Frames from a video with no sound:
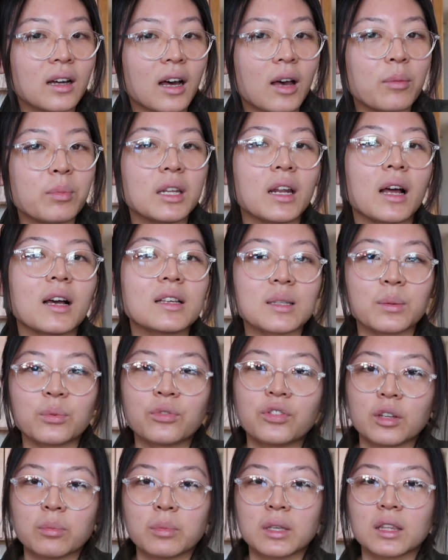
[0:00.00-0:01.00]
I mean, as
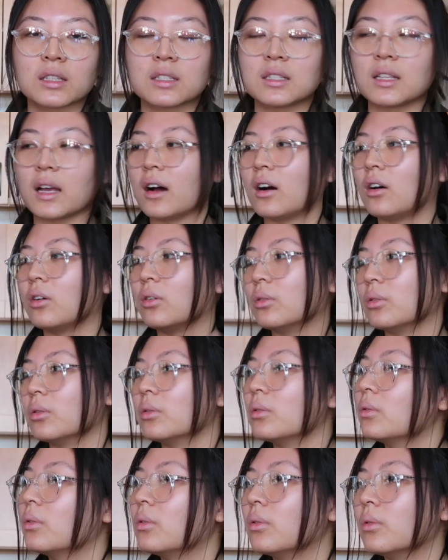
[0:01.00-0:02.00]
I'm filming this
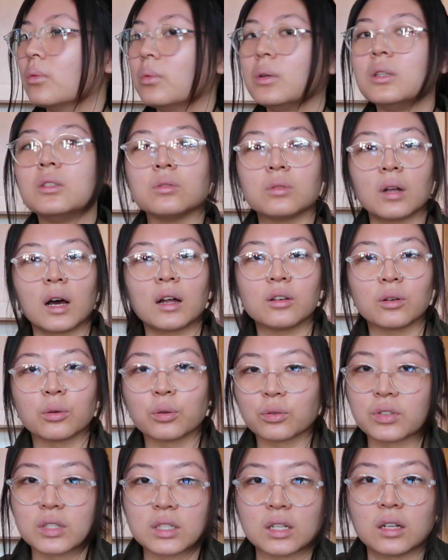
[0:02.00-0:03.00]
now, we do not know
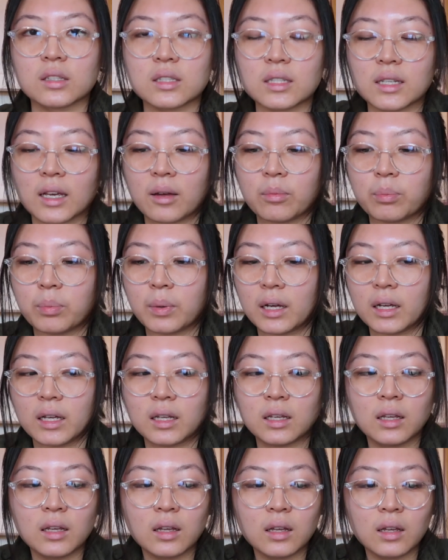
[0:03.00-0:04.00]
the results yet,
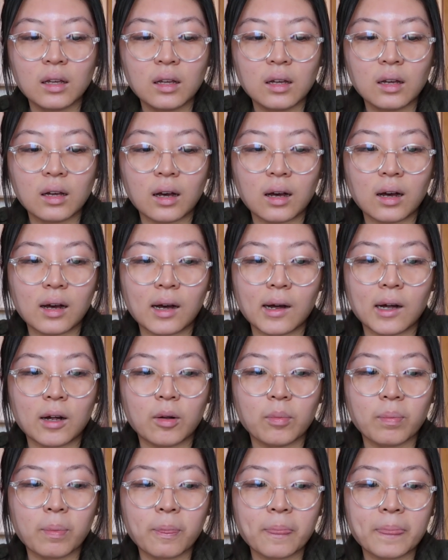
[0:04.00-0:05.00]
but
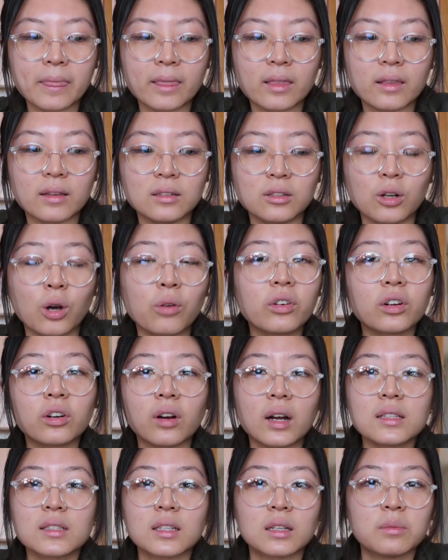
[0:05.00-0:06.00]
um, no
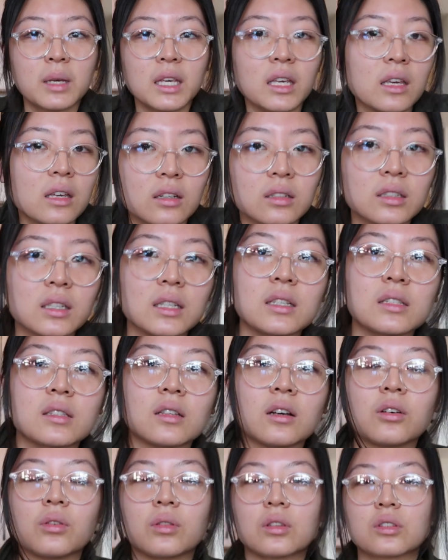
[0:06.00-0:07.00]
regrets on making cookies
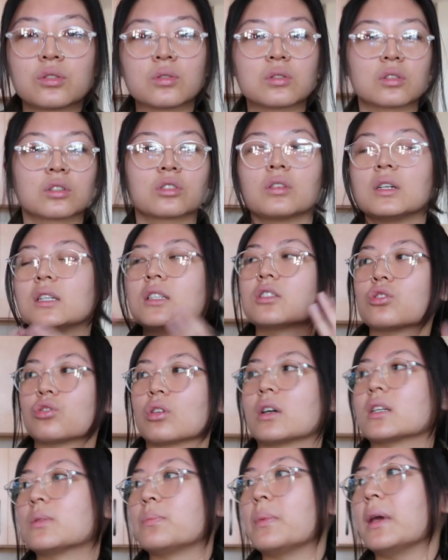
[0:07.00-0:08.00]
though. This was a great
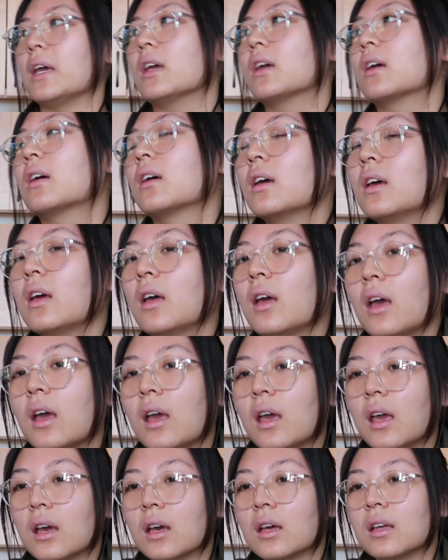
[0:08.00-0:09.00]
stress bake
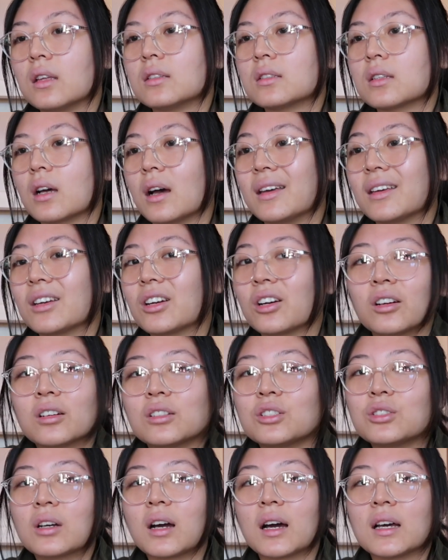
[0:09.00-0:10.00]
and I
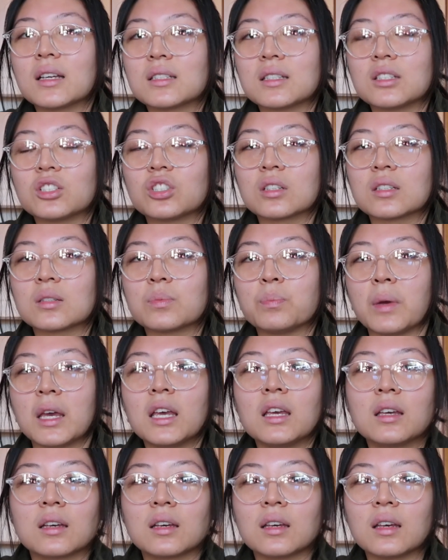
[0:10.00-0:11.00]
encourage you guys to just
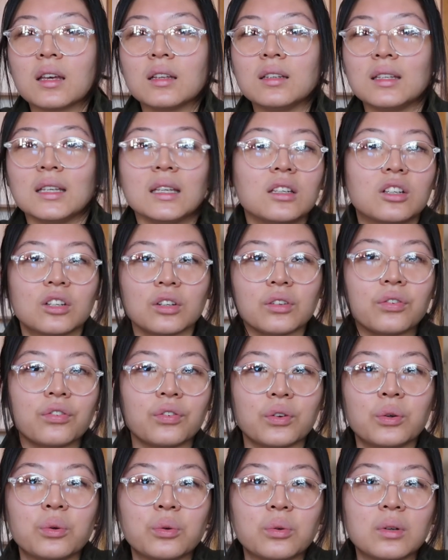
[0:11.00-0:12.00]
bake and eat good
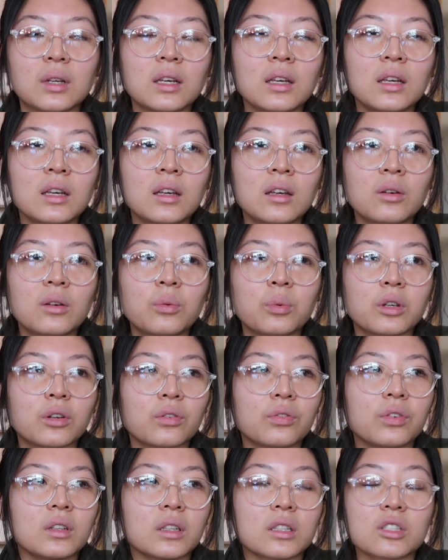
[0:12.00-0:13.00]
food when
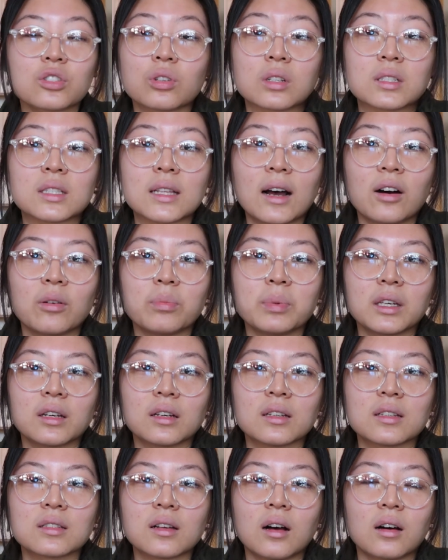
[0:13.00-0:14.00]
you're feeling stressed out
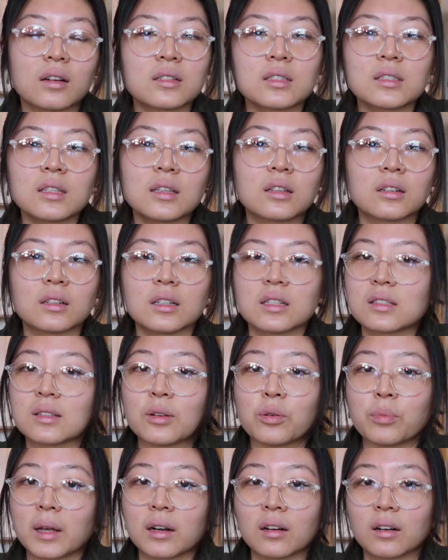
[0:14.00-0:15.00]
because honestly, there is
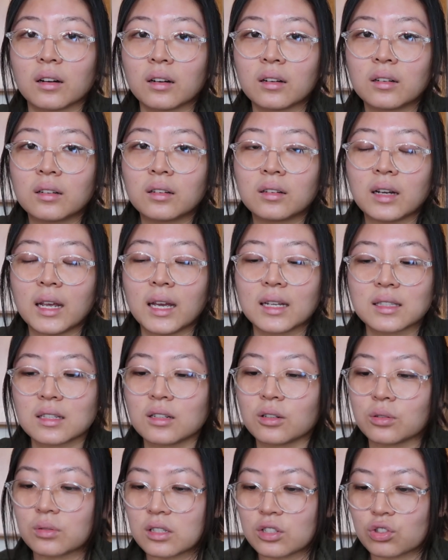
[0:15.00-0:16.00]
no better
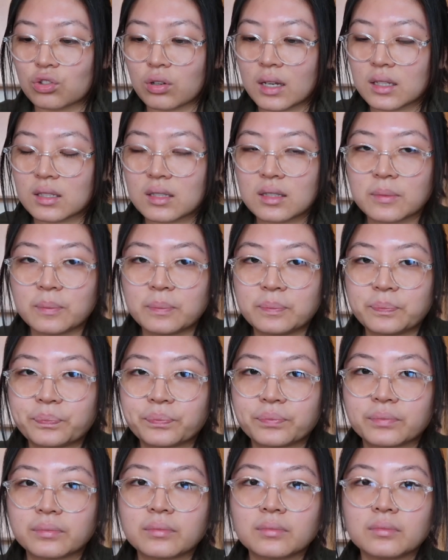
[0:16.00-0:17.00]
antidote to stress.
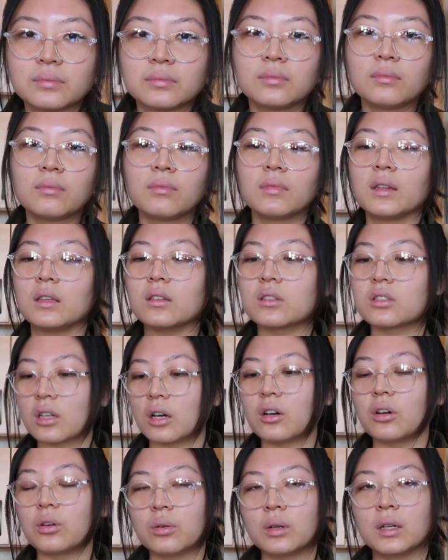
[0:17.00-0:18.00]

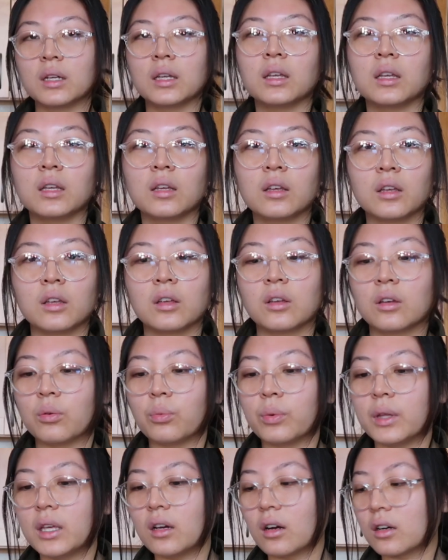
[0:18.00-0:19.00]
So
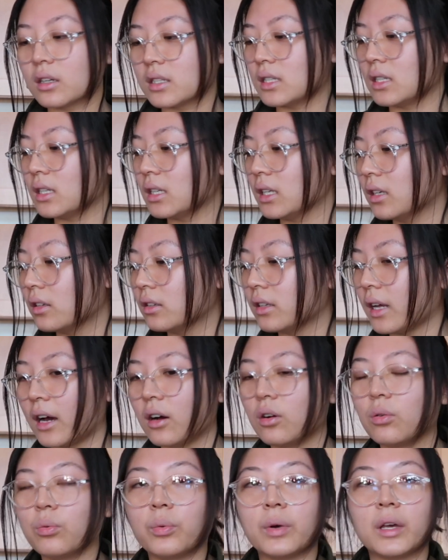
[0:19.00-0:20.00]
we are sitting here
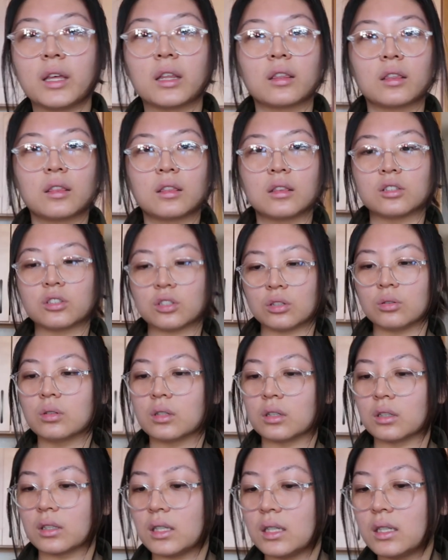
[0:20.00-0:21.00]
now with the two
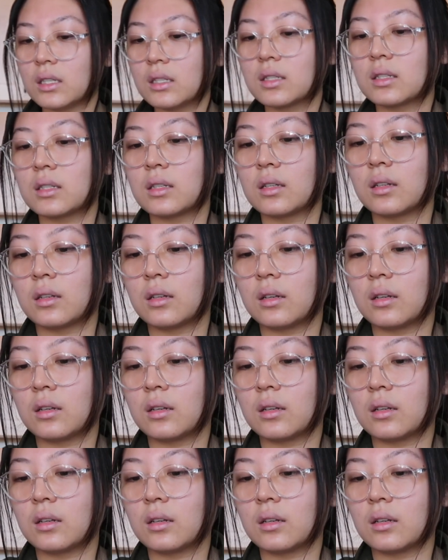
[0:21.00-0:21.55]
cookies.